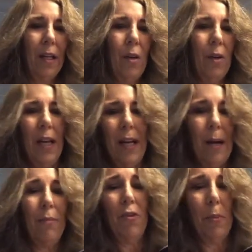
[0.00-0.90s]
oh, okay,
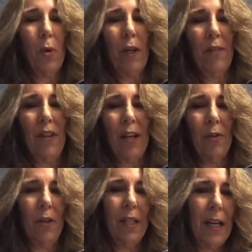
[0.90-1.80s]
I'm supporting a veteran.